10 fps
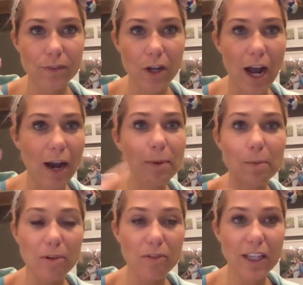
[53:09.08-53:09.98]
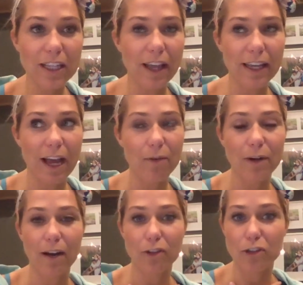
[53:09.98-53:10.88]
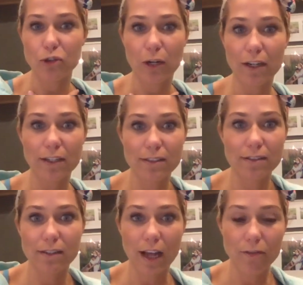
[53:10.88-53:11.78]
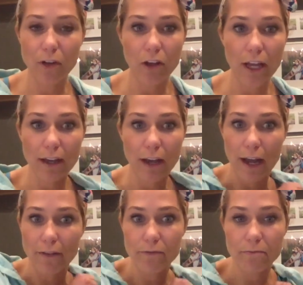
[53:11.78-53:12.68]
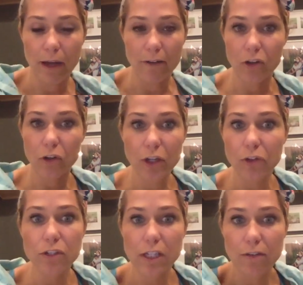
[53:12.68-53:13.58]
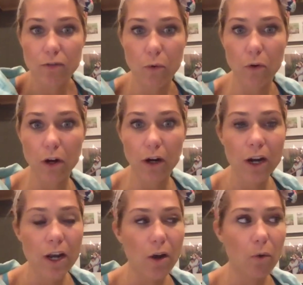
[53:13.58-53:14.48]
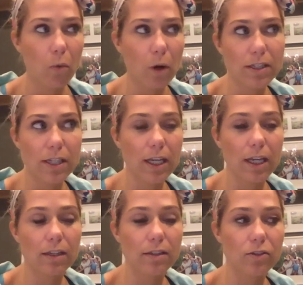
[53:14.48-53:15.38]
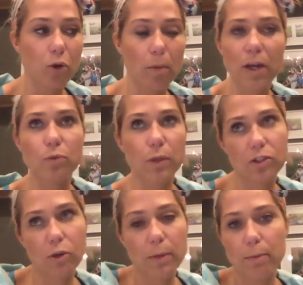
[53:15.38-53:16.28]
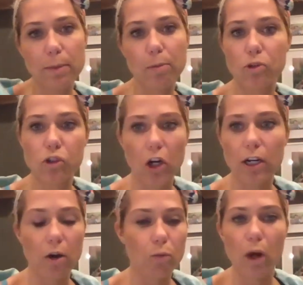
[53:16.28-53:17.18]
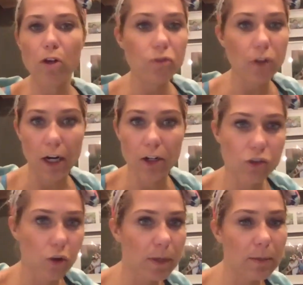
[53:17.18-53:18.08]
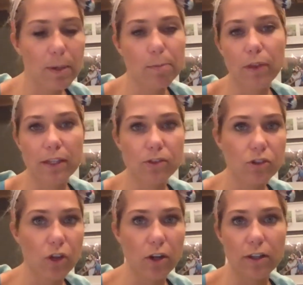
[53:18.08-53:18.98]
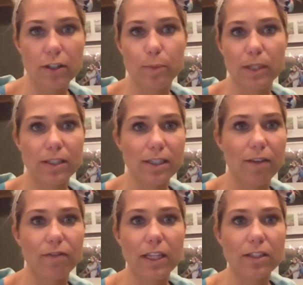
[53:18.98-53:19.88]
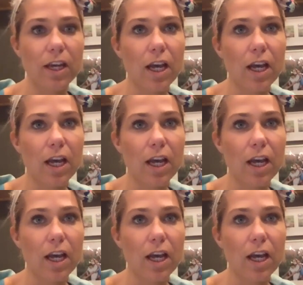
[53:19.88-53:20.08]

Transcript: I remember feeling like that when I first joined because I felt like I feel guilty for wanting so much when so many people started on welfare. So many people that started this business have these,